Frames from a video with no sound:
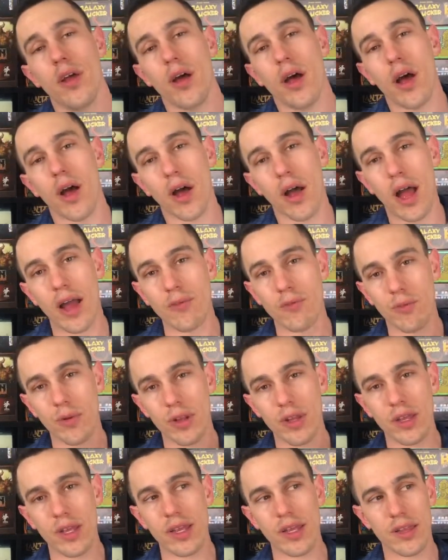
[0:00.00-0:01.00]
I
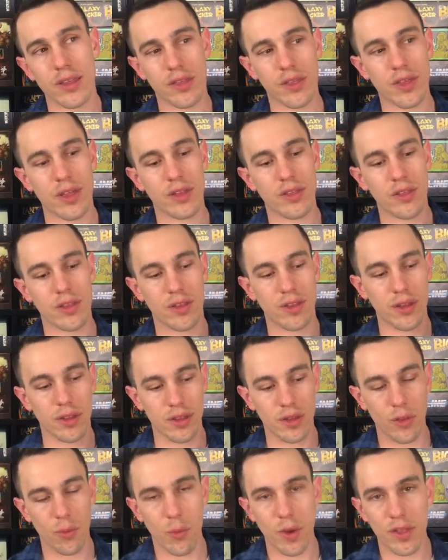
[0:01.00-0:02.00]
really think that
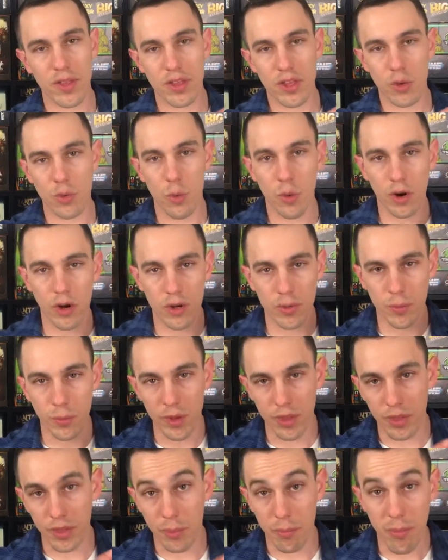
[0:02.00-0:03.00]
the way that you work
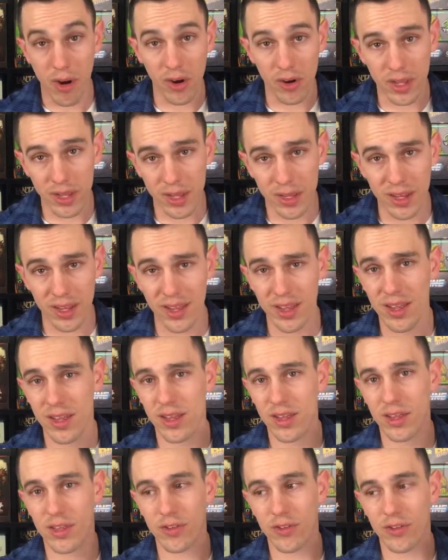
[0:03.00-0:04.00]
with the market
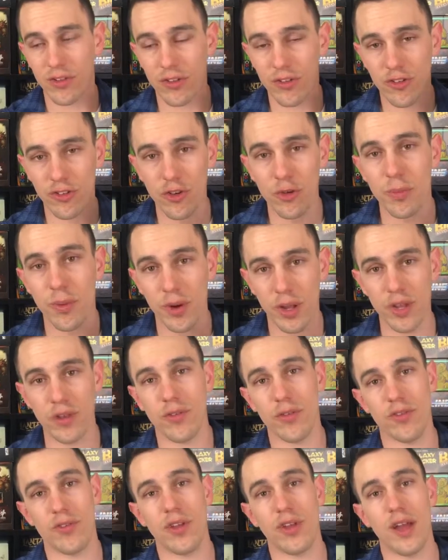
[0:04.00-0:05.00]
is super
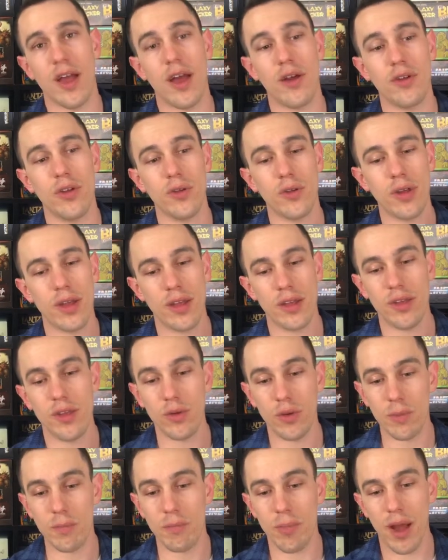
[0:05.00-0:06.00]
interesting. How you
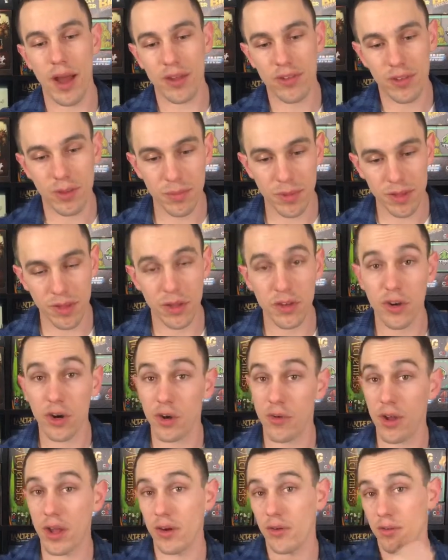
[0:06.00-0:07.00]
can buy something and then
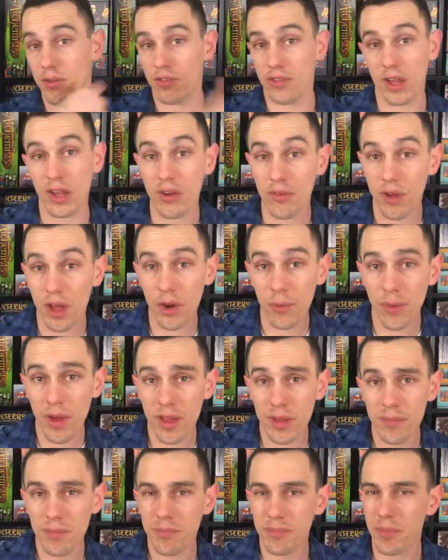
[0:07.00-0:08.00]
turn around and sell it right
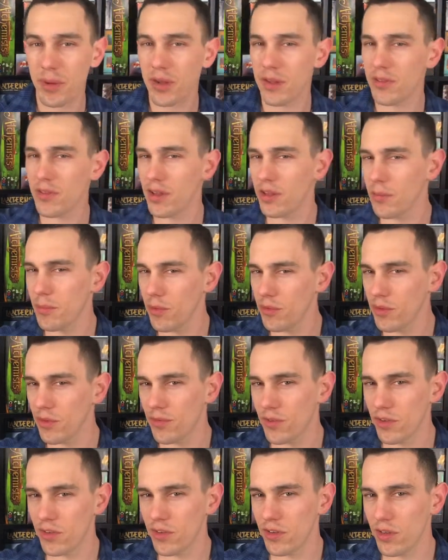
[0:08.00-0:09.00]
away, but is that the most
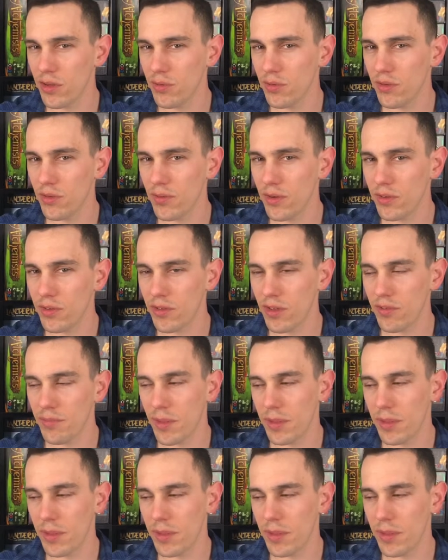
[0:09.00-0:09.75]
efficient use of your stuff?